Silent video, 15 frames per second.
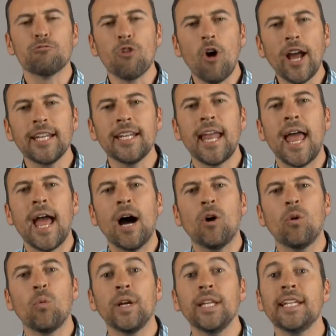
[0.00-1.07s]
Right now,
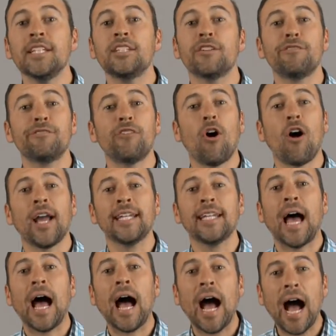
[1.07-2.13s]
we need to find
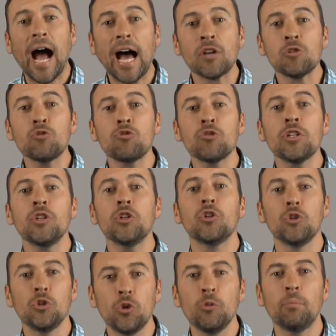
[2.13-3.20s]
100
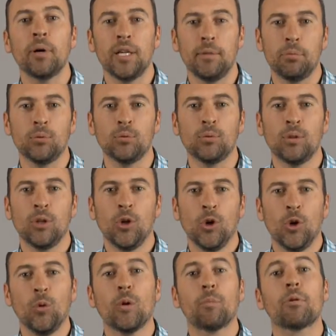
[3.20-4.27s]
new people
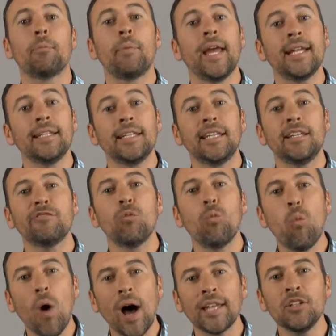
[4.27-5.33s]
who are prepared to give
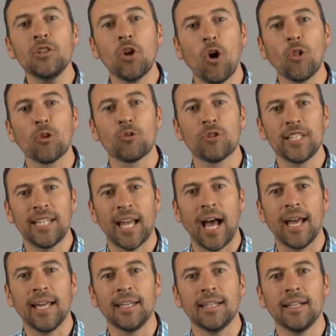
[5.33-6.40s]
$1 a
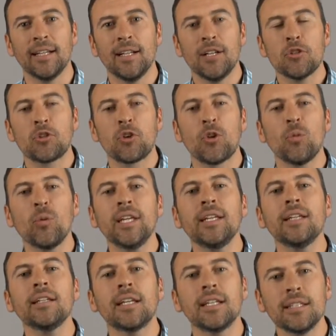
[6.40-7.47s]
day so that we
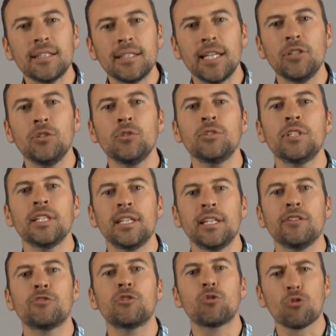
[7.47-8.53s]
can continue to
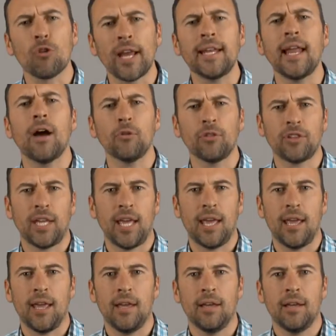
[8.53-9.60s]
give great health
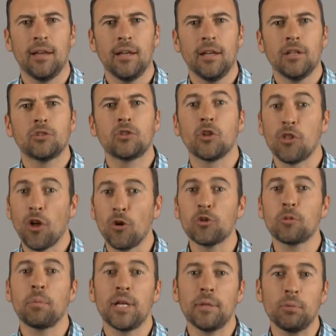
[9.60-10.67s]
care to those
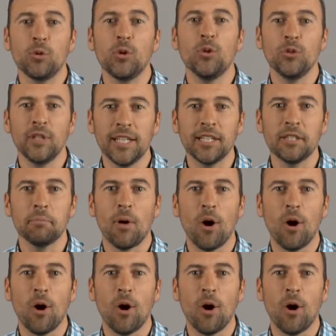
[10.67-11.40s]
people who need it